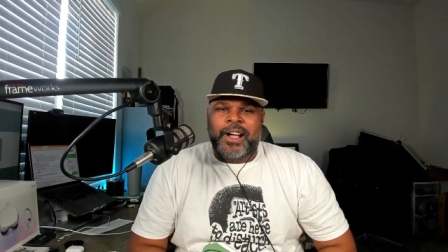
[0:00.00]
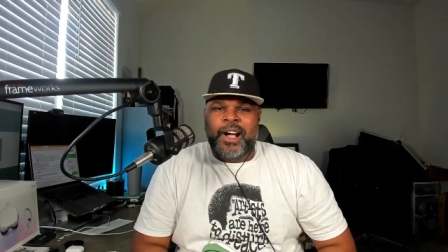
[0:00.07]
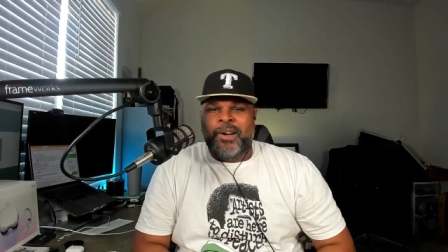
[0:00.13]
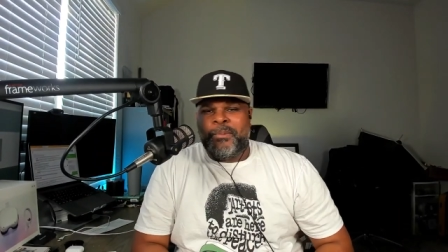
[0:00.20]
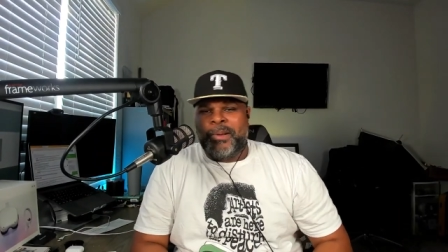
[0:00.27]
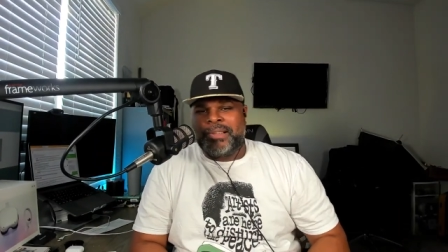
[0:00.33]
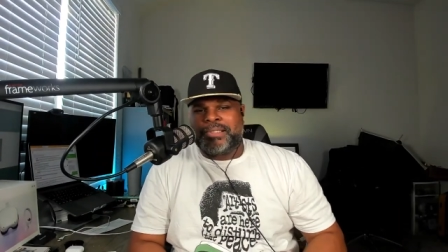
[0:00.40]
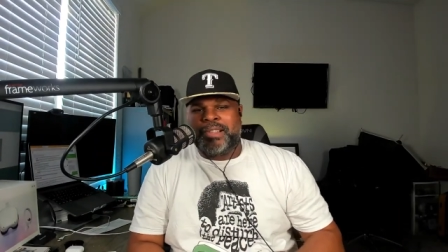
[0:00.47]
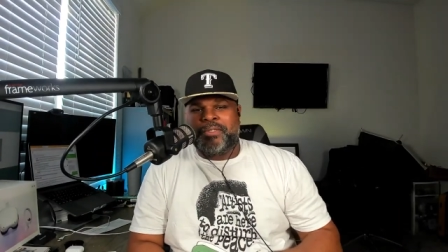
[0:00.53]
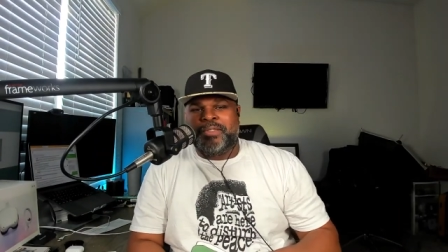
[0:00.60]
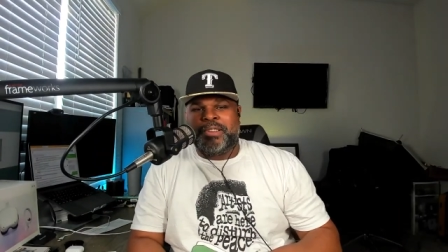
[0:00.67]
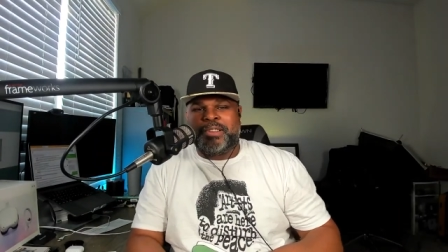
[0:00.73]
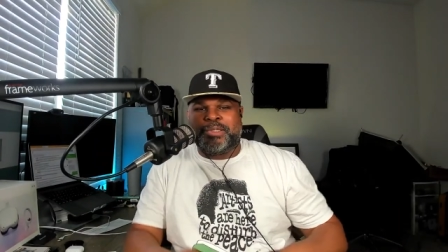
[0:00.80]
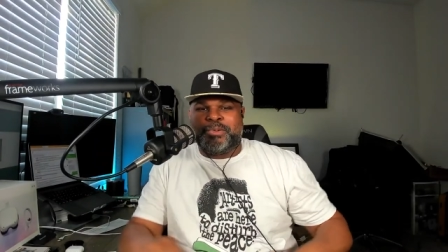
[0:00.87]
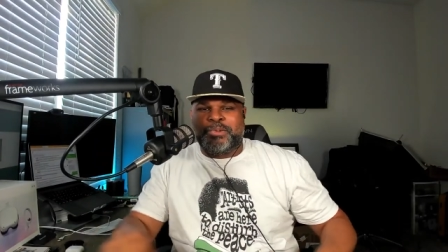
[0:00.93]
Oh, my
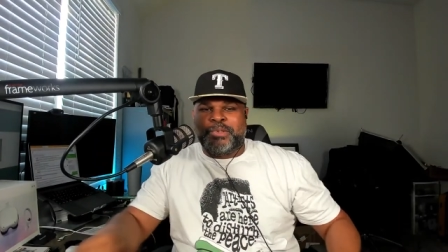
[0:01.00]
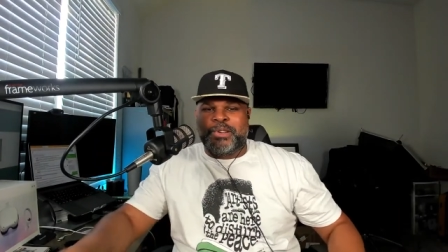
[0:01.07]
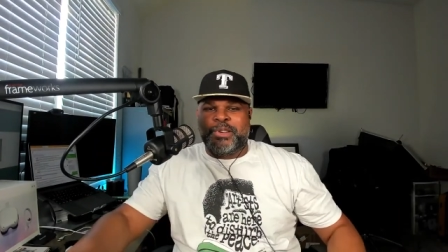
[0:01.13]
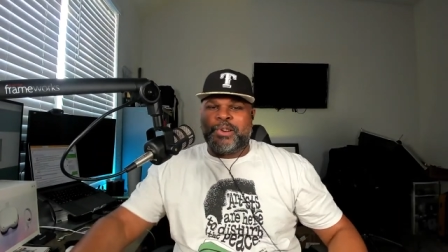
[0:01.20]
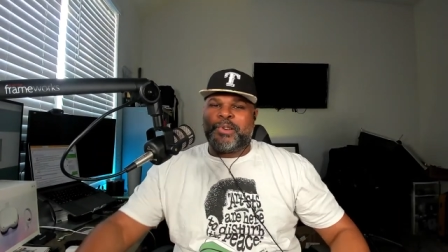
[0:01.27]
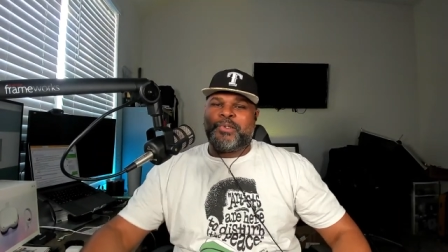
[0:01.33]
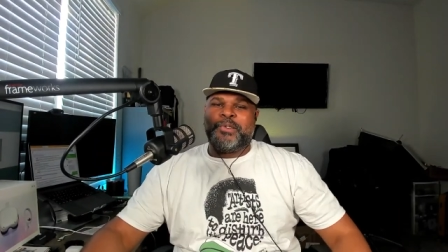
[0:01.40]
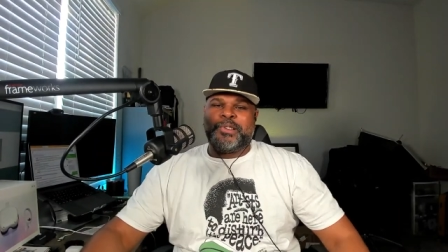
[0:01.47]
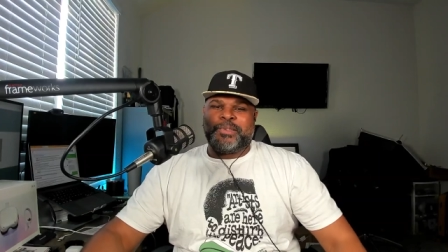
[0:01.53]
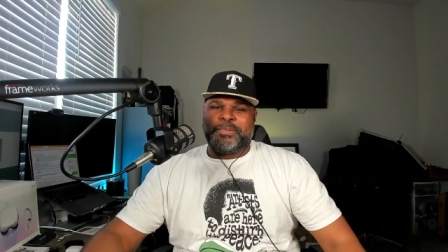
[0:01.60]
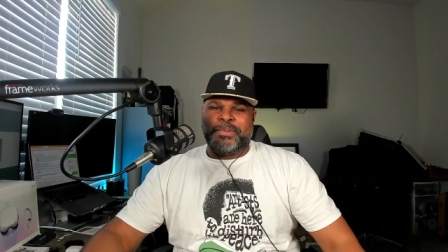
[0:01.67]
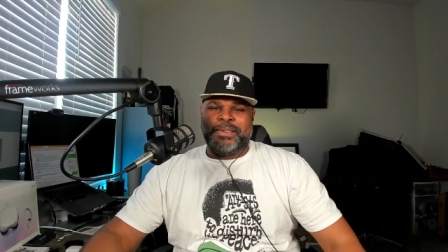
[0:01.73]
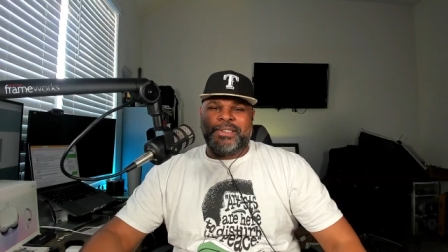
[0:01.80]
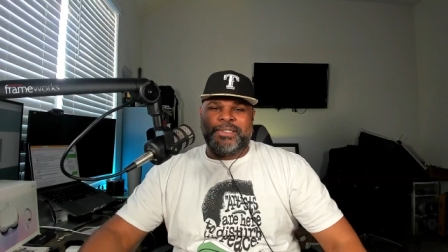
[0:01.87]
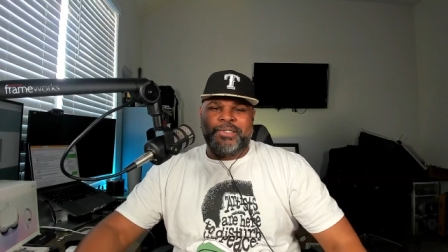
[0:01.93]
stuff looks real
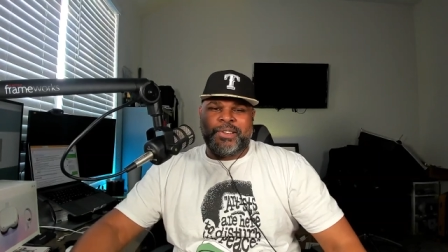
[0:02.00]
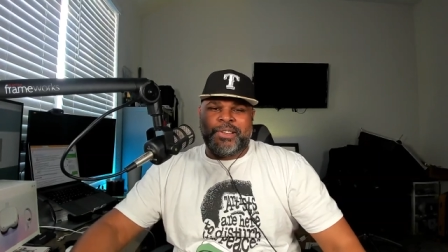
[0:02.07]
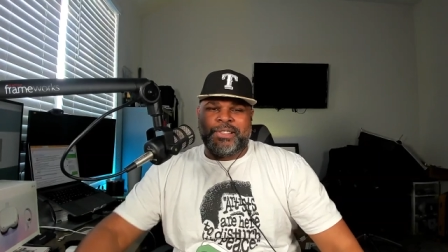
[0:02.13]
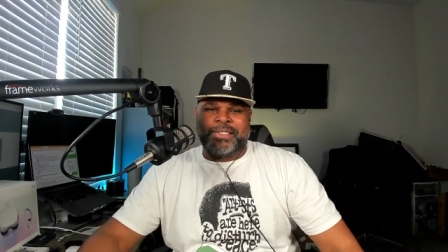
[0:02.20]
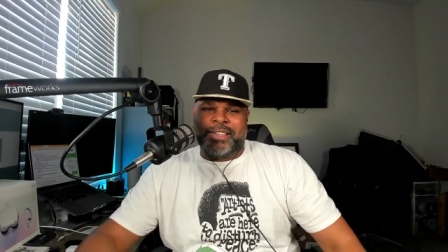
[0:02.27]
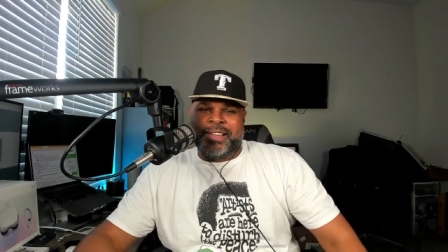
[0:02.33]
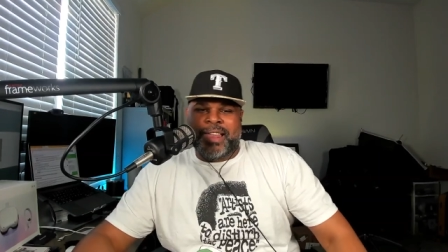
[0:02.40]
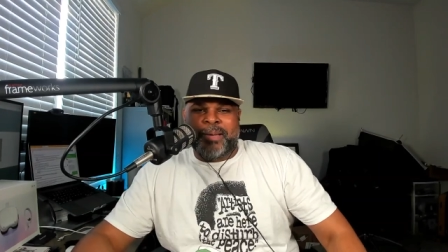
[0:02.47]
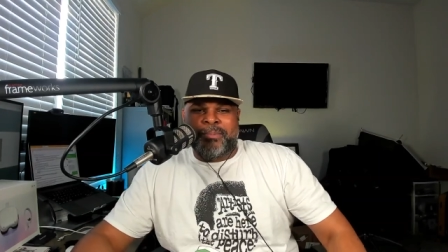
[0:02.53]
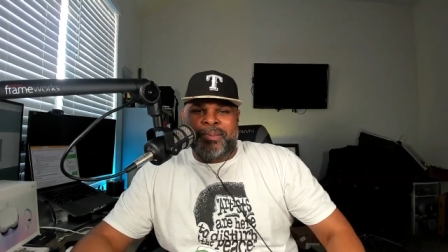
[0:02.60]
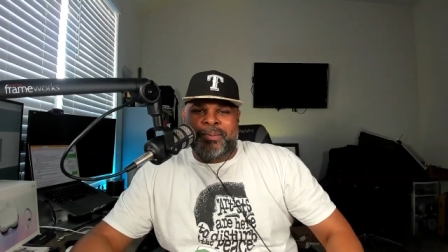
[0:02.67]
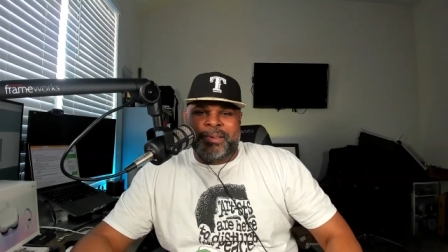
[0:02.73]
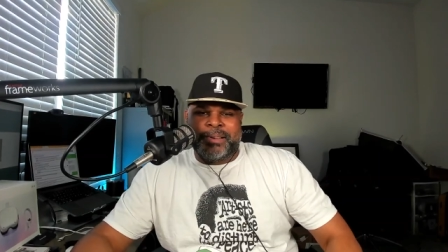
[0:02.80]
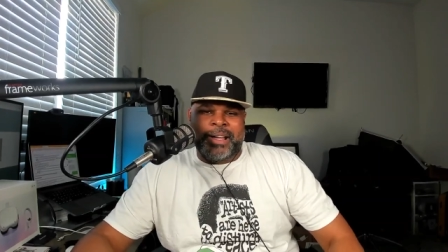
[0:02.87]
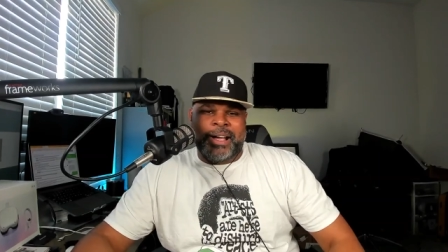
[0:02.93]
crispy. You can tell I've
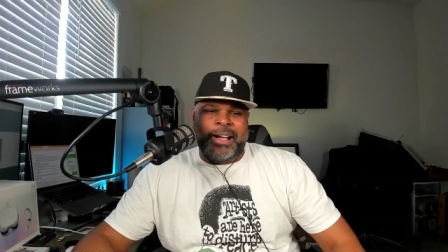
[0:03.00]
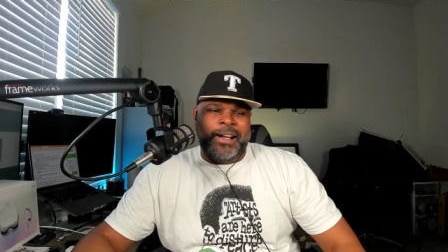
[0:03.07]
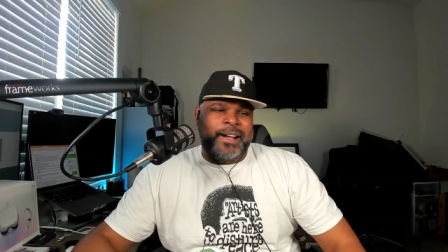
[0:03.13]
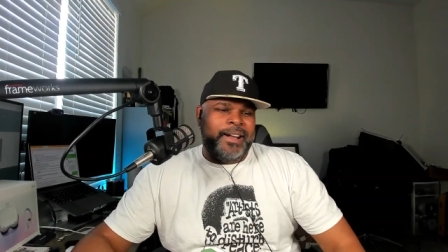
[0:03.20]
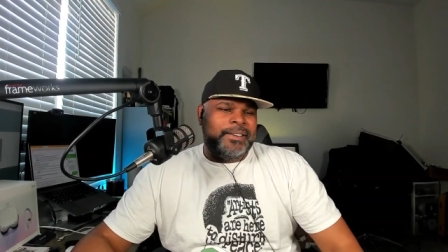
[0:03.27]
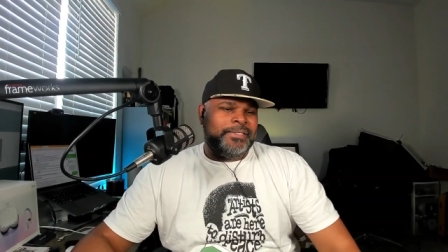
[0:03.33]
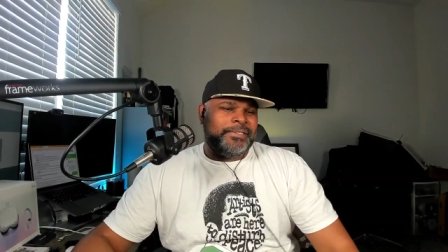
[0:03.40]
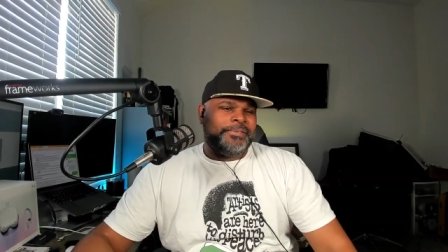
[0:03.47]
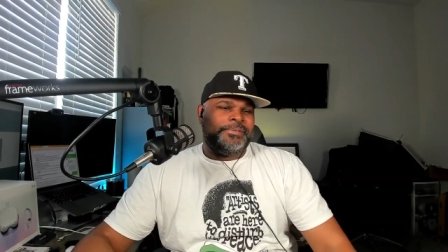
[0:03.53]
been with God.